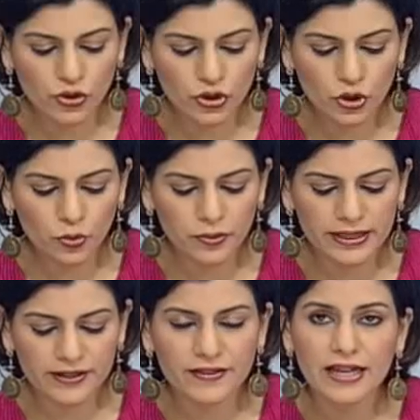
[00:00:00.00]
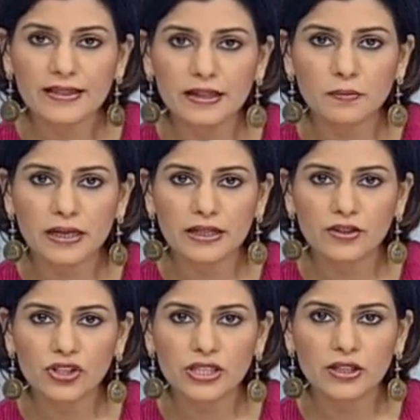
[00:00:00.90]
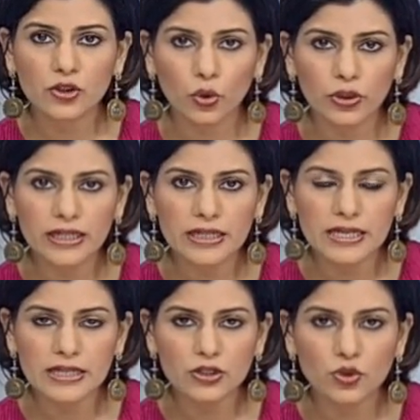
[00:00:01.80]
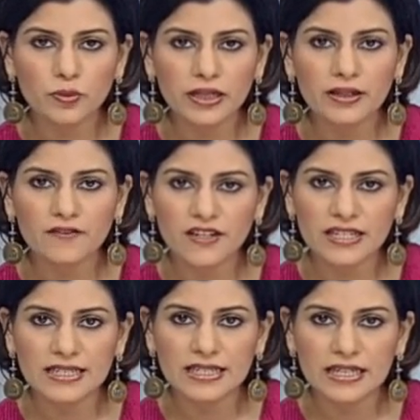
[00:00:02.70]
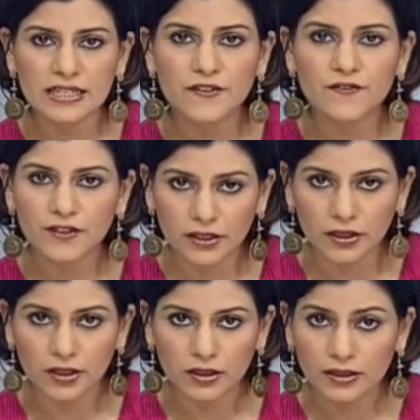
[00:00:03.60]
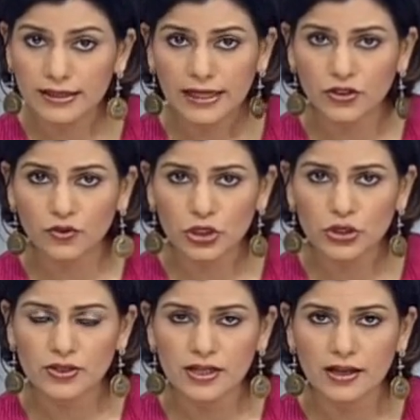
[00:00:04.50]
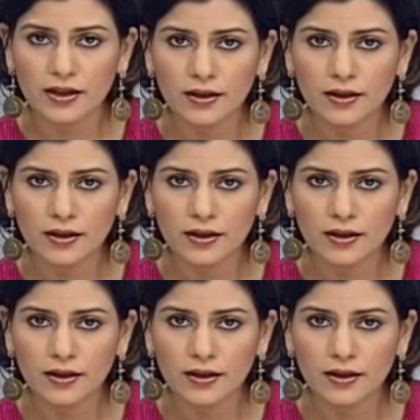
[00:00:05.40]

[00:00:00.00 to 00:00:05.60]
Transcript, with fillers: Do you believe then that Mahendra Singh Dhoni needs to be investigated further in light of what you're saying?